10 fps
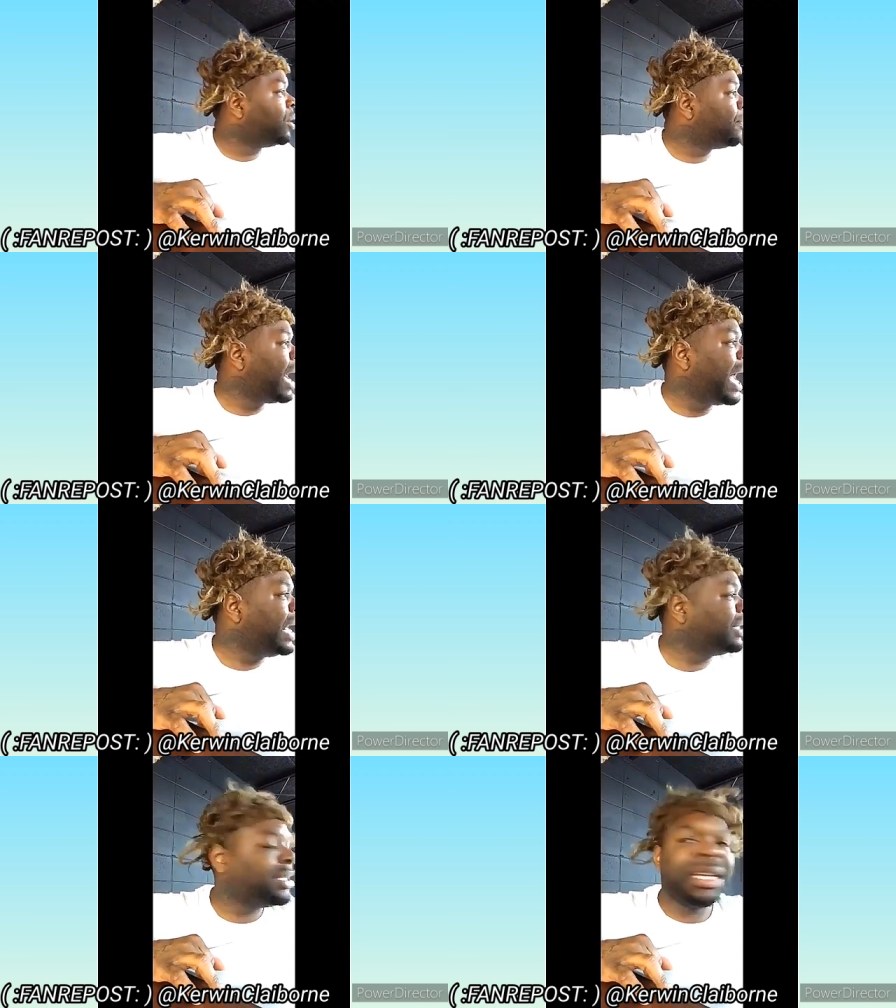My
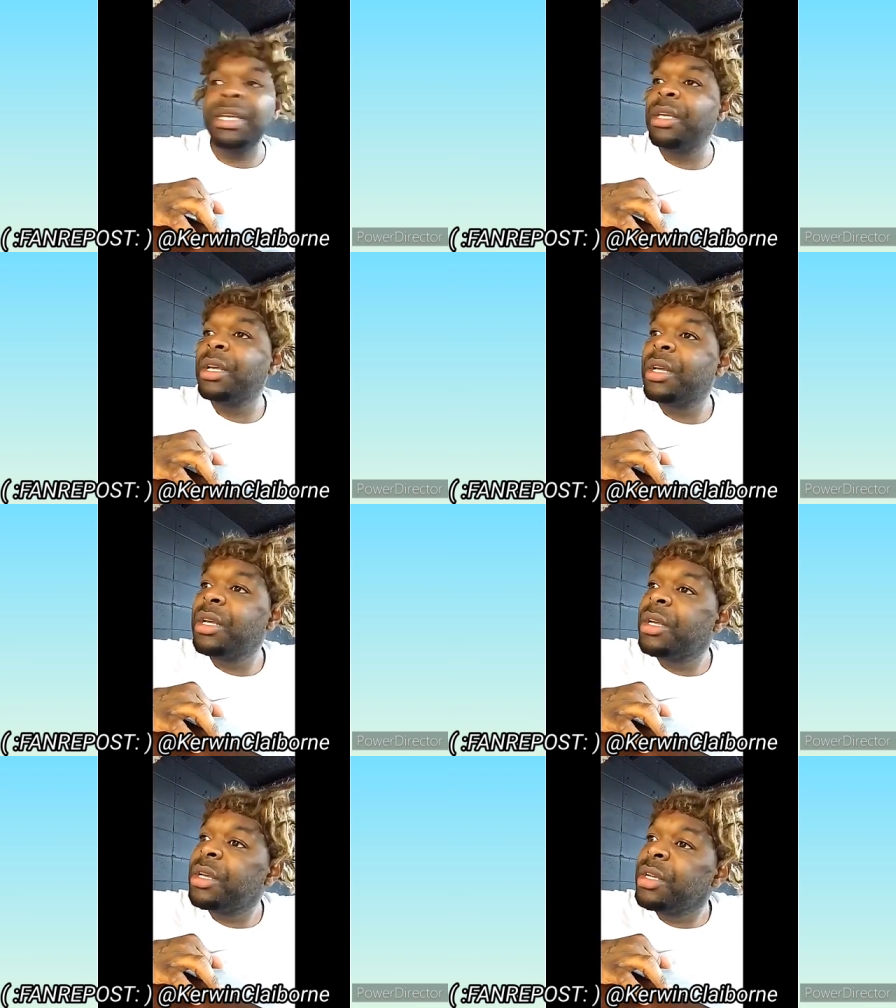auntie,
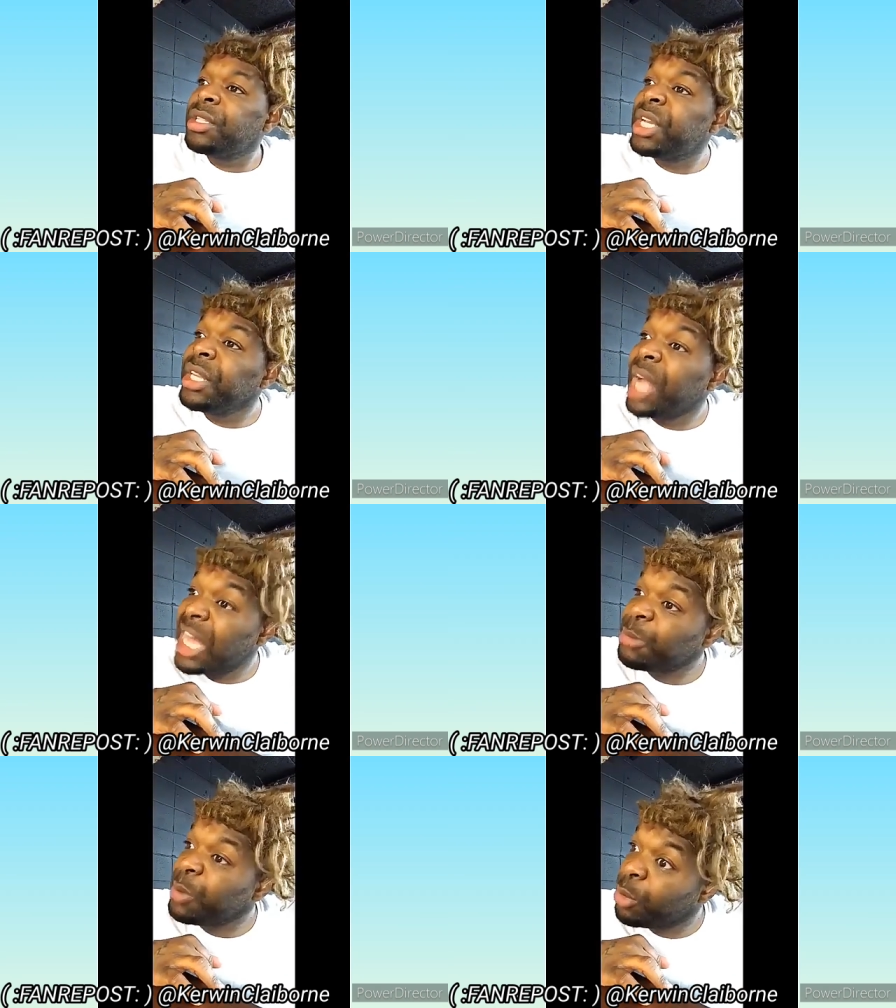she in the
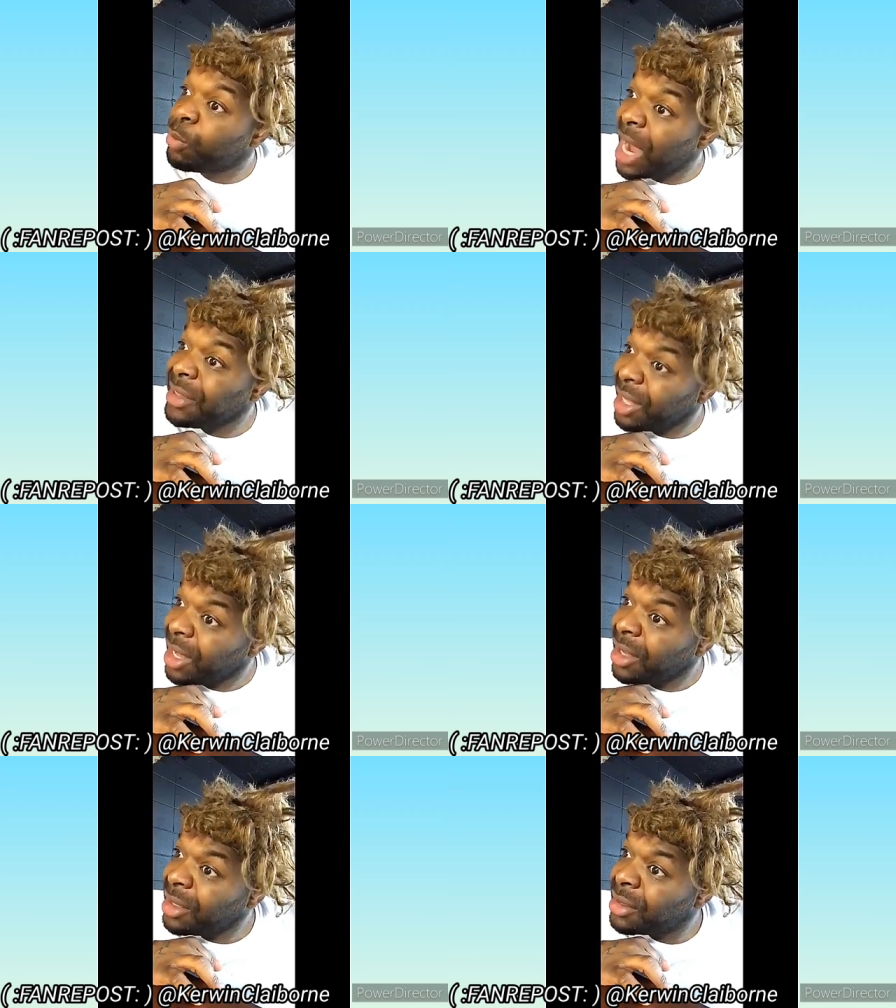hospital right
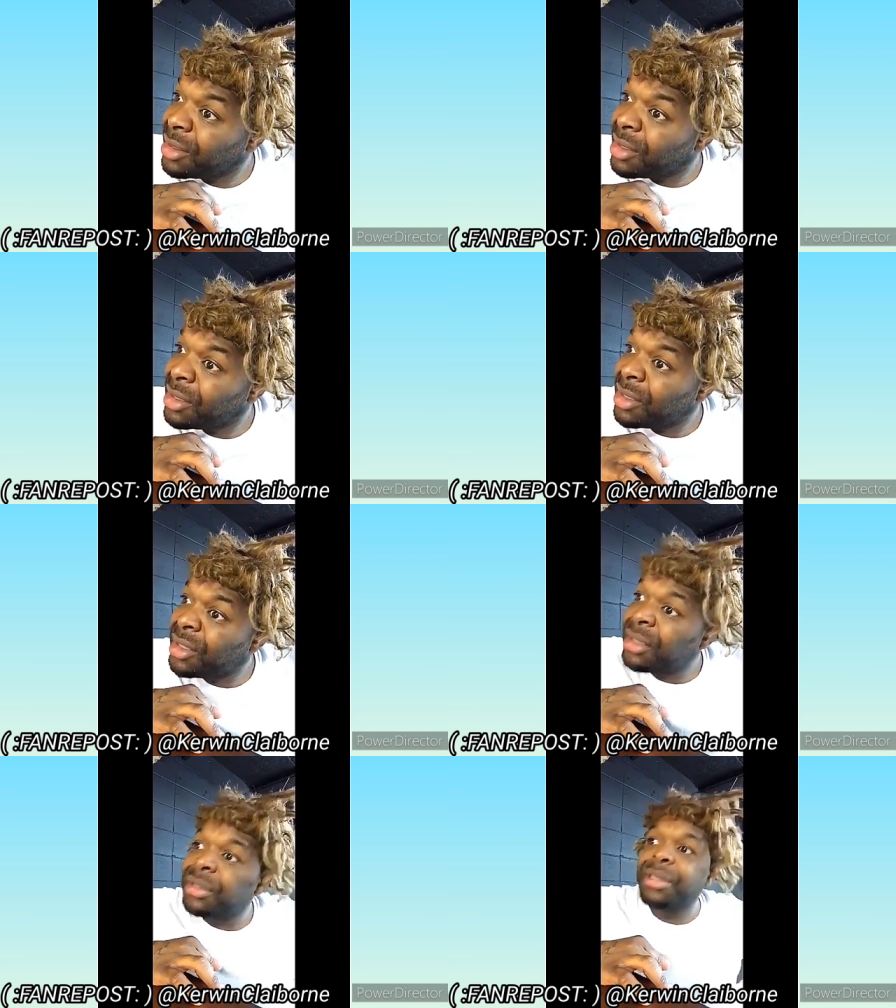now? Yep, right
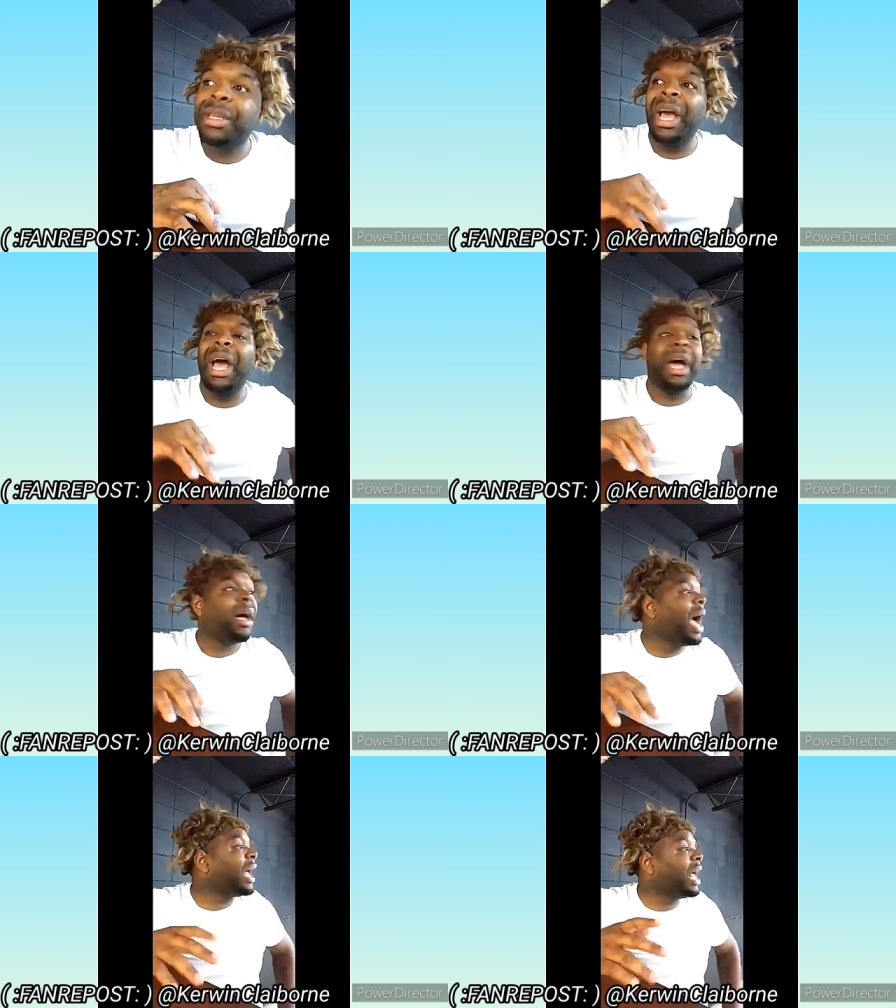now.
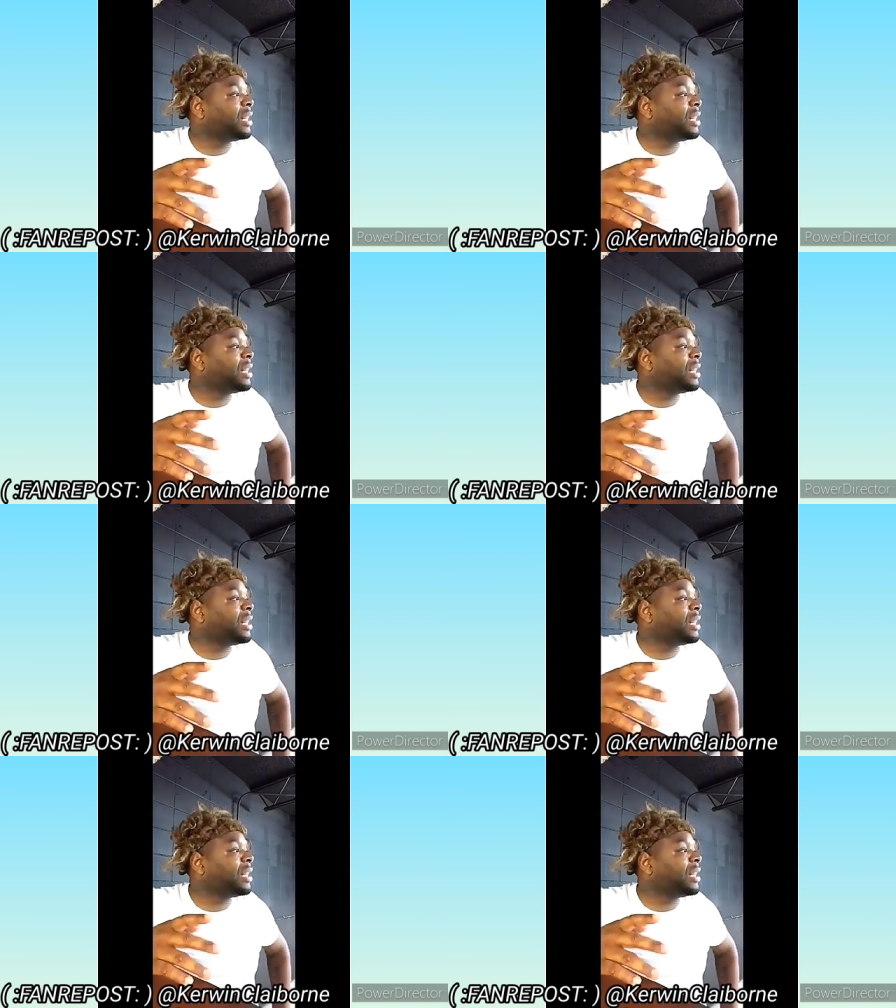God, I